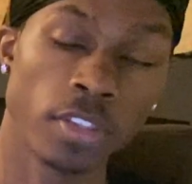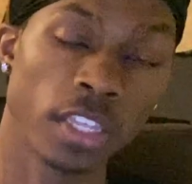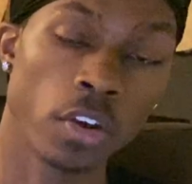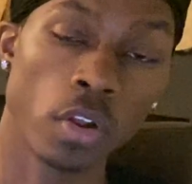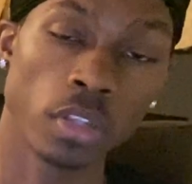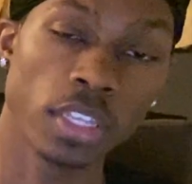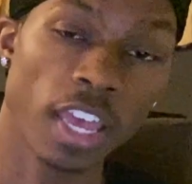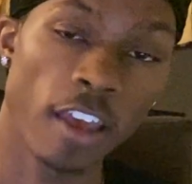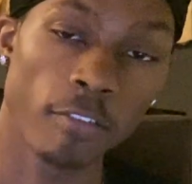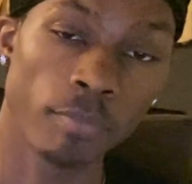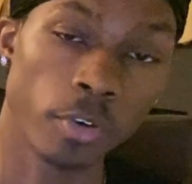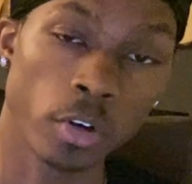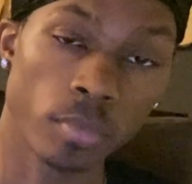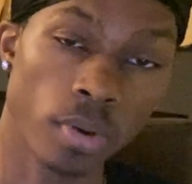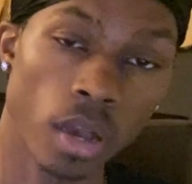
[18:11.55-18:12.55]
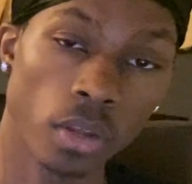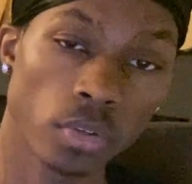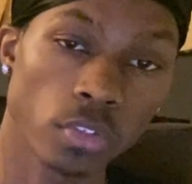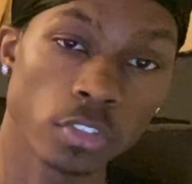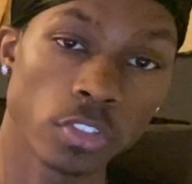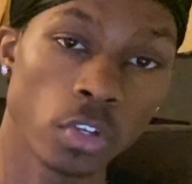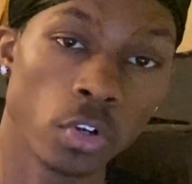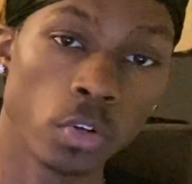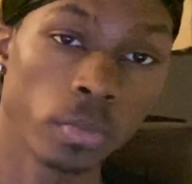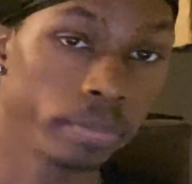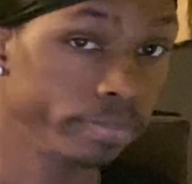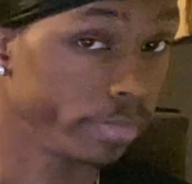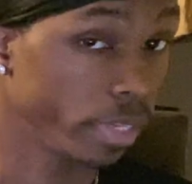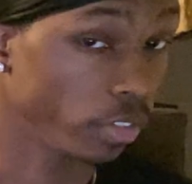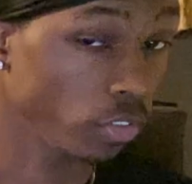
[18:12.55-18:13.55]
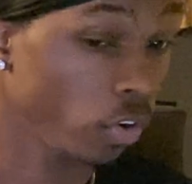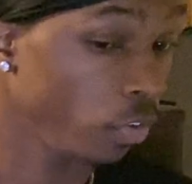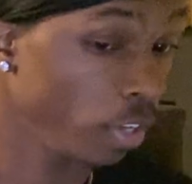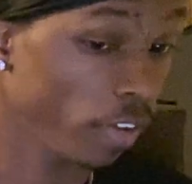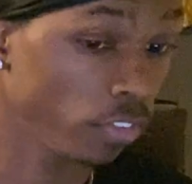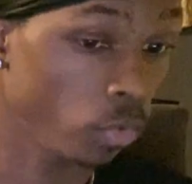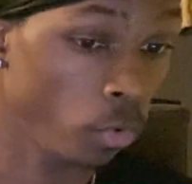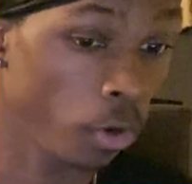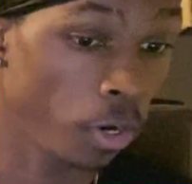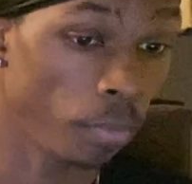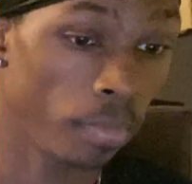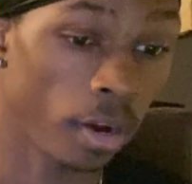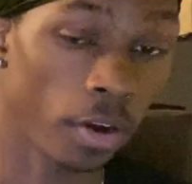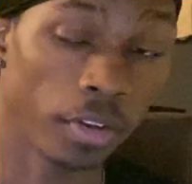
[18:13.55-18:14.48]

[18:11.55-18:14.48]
They only have beer bottles, so that's all you have to worry about.